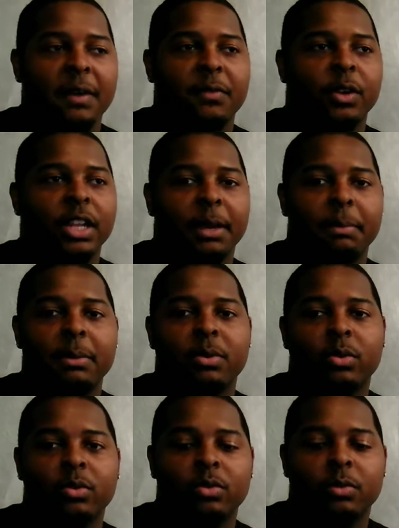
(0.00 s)
I feel like
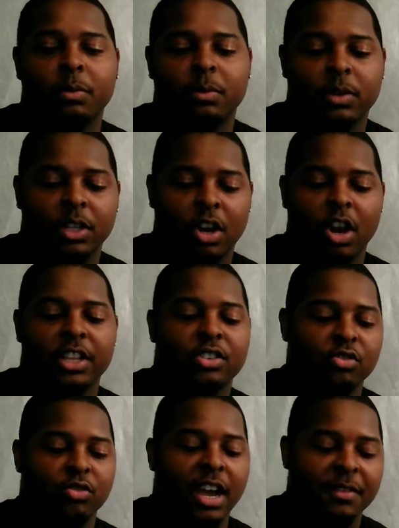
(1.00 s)
the car
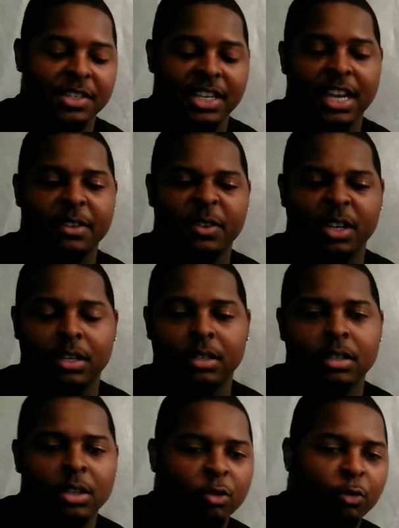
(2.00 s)
that you drive is kind of a
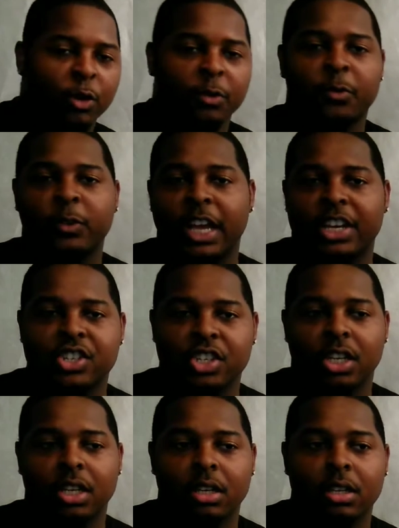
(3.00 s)

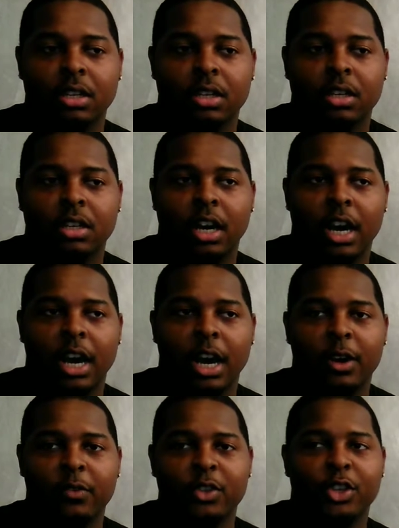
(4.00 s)
reflection
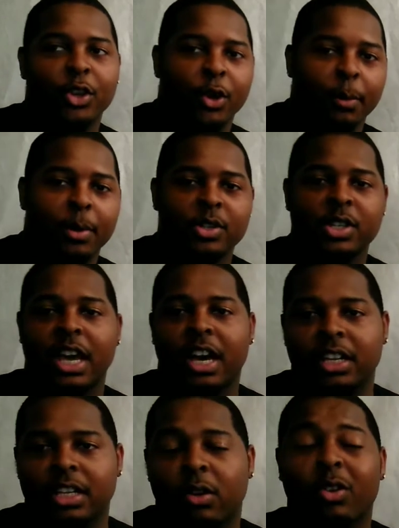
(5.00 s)
of your
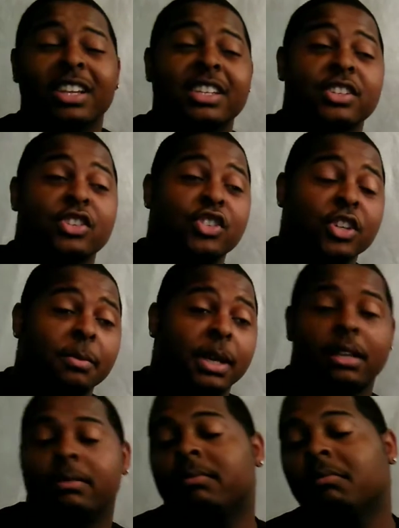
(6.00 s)
personality, or at least it should
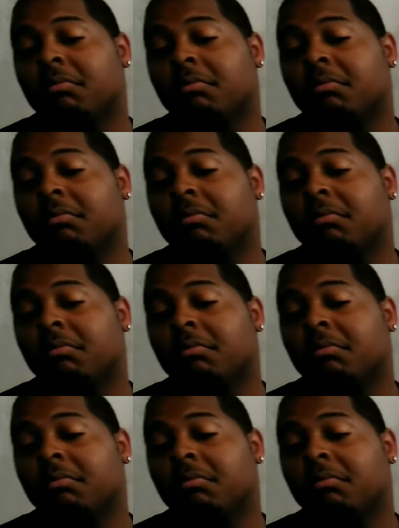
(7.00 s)
be.